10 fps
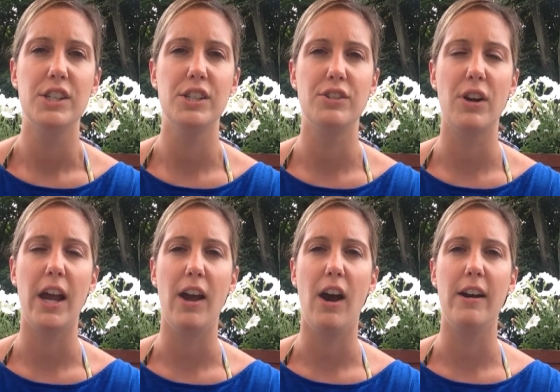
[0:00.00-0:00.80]
to
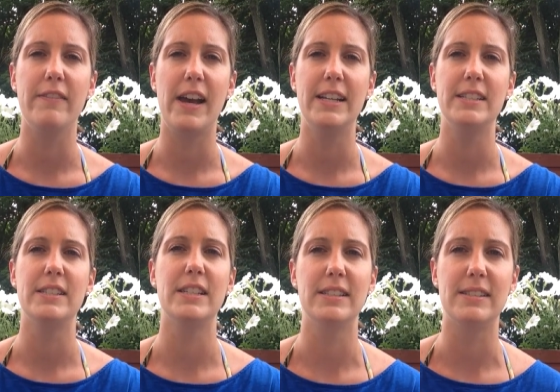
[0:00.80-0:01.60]
dry off
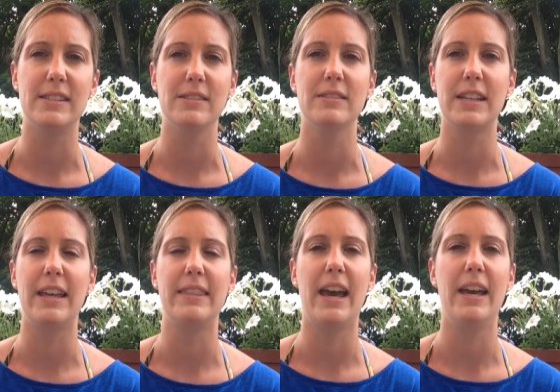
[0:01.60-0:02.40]
and to still
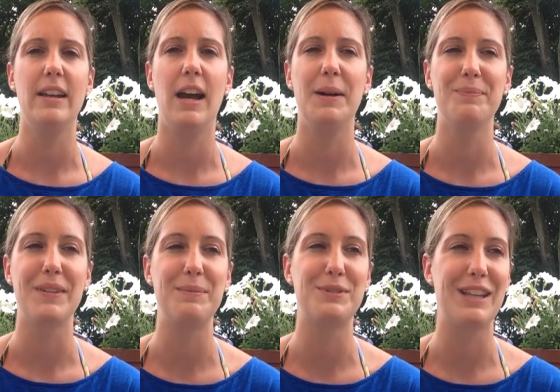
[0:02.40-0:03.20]
get that. Um, I'm,